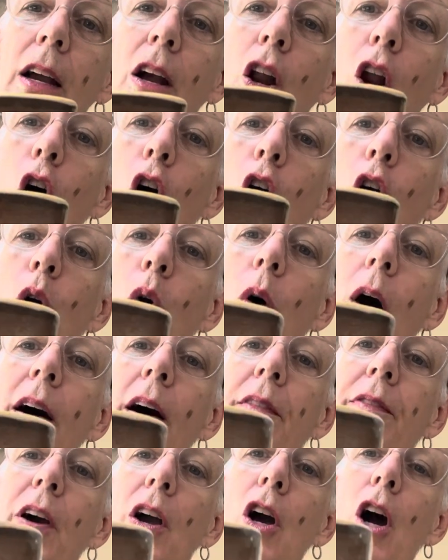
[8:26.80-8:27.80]
glow
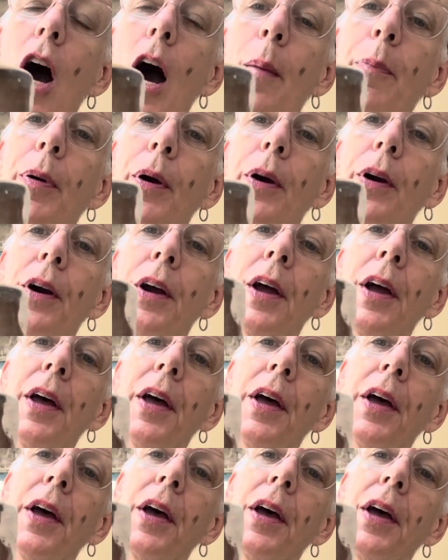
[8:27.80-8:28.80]
of the copper
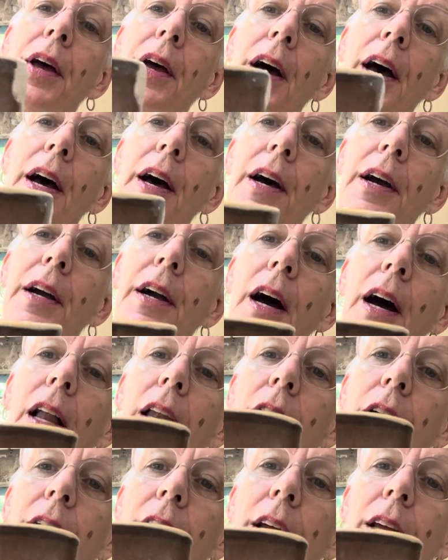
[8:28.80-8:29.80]
uh,
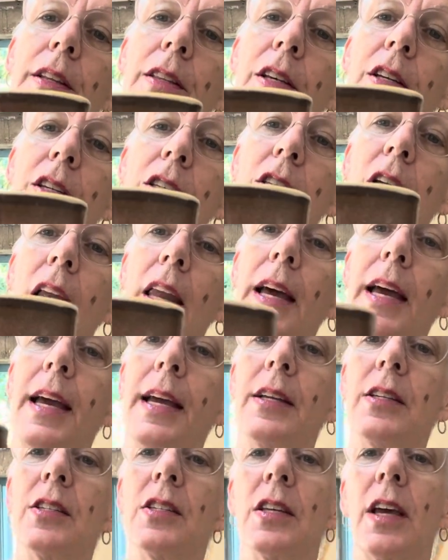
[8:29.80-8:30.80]
color in this glaze.